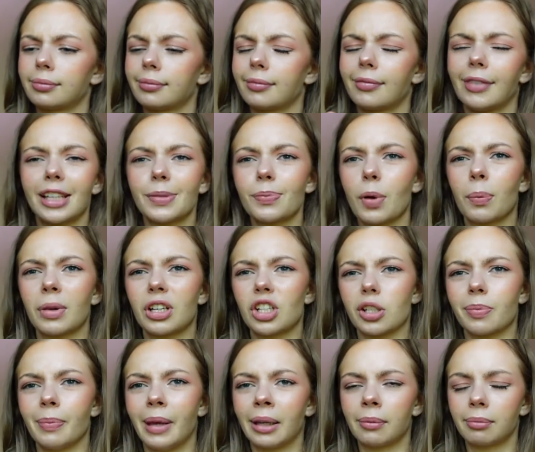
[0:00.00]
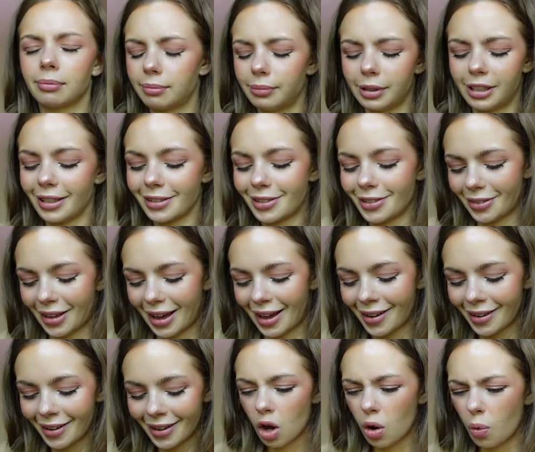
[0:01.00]
that's probably just me, but I do
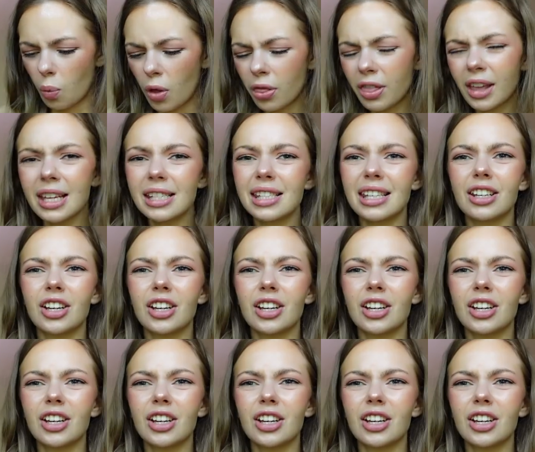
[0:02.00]
that. One thing is,